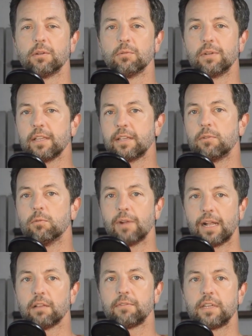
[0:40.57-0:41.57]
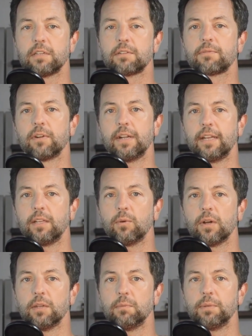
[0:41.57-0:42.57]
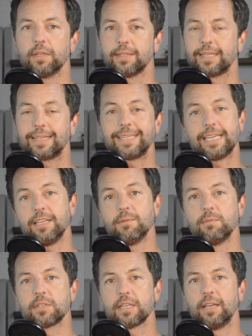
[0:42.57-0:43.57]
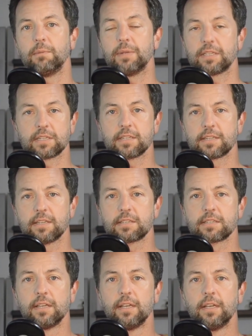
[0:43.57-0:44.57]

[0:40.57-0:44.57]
really relevant for anyone building teams and businesses.